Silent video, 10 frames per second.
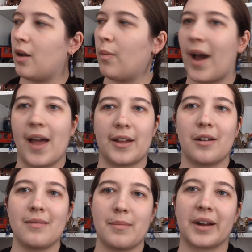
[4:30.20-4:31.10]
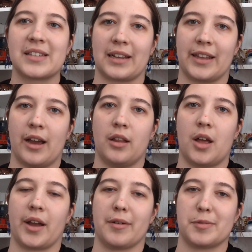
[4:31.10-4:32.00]
a while. I don't remember exactly how
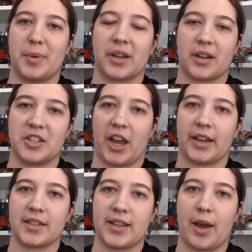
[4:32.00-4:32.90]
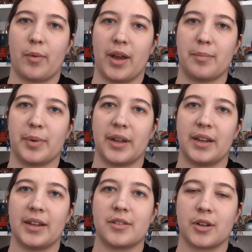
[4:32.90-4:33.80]
long I was putting on jackets that way, but
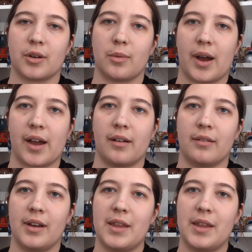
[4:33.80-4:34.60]
it took a while.